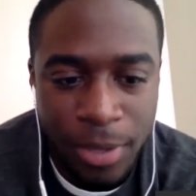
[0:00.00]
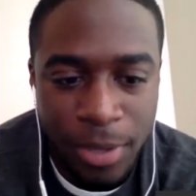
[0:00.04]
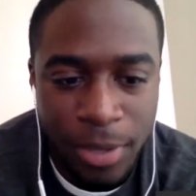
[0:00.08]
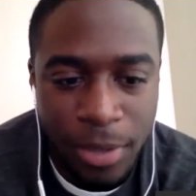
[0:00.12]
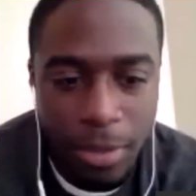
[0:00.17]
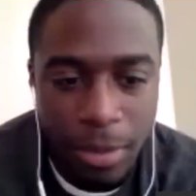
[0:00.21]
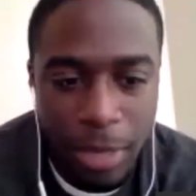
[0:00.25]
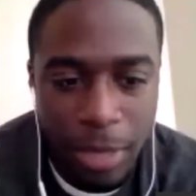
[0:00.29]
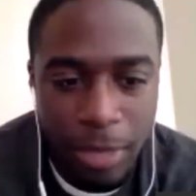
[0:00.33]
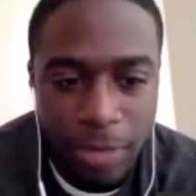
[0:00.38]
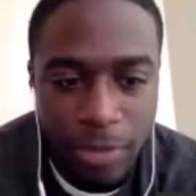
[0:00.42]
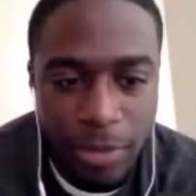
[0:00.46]

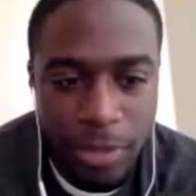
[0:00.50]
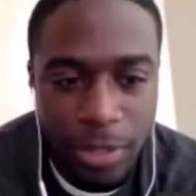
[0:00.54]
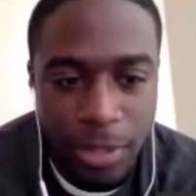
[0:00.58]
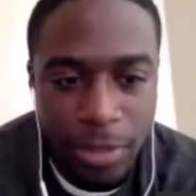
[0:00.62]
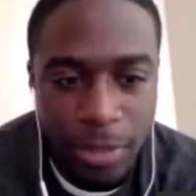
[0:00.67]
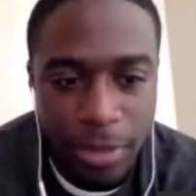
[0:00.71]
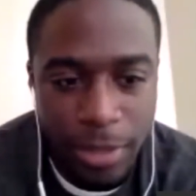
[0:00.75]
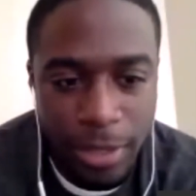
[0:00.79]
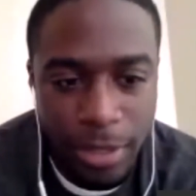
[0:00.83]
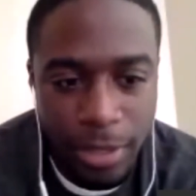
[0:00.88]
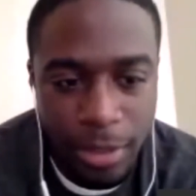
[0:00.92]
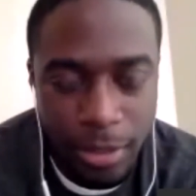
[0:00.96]
After
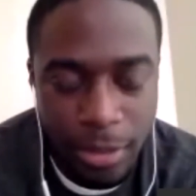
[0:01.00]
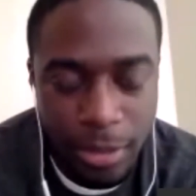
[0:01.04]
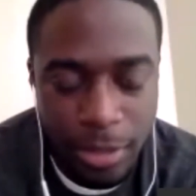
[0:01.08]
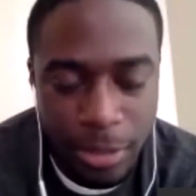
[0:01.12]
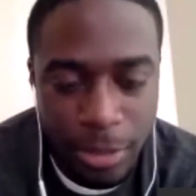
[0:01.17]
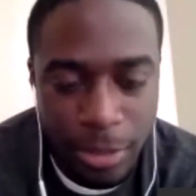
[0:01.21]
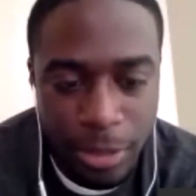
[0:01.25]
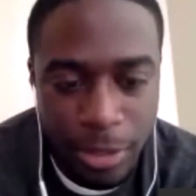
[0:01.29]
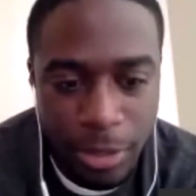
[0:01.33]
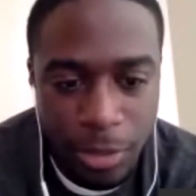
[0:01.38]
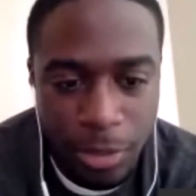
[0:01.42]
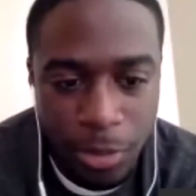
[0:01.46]
hearing, some
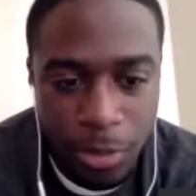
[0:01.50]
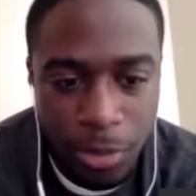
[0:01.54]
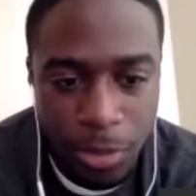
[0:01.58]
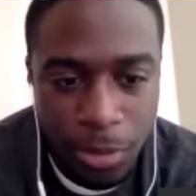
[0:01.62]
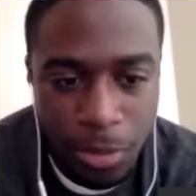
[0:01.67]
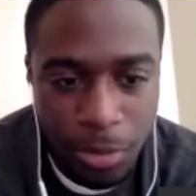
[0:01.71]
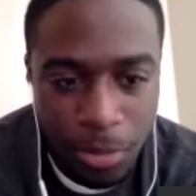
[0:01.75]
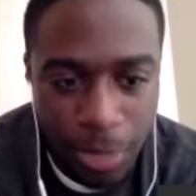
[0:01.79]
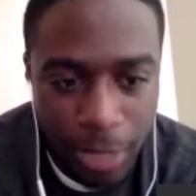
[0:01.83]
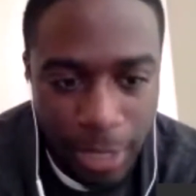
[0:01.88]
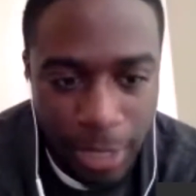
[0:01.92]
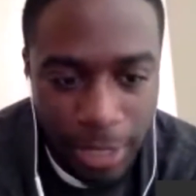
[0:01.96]
of the
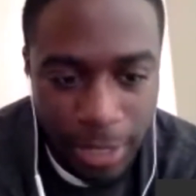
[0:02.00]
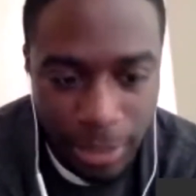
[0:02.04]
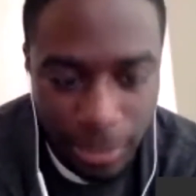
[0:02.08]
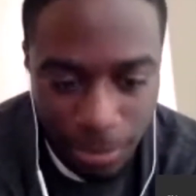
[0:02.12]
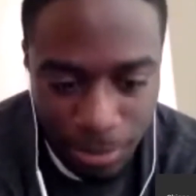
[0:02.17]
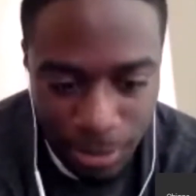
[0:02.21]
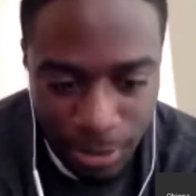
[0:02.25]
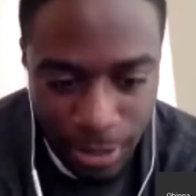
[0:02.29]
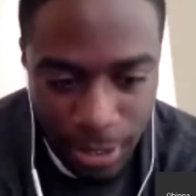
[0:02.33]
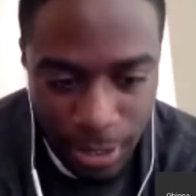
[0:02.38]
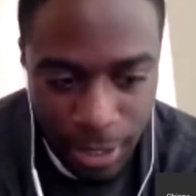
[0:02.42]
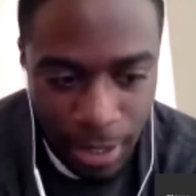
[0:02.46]
Google
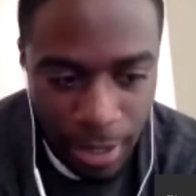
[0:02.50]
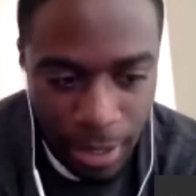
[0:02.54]
hangups,